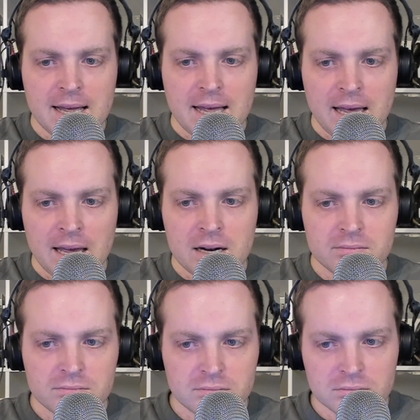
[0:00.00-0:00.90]
And
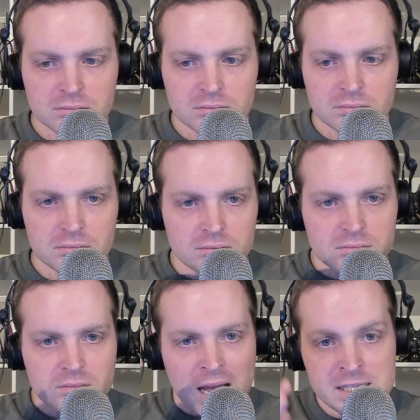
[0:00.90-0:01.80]

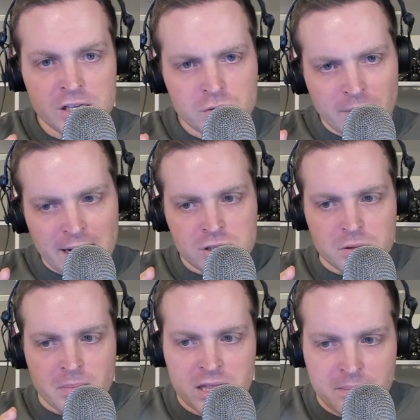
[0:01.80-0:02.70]
as it relates to
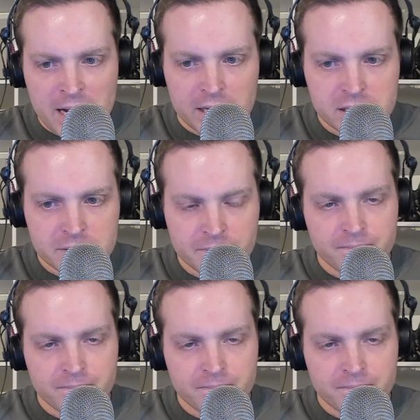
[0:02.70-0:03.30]
mathematics,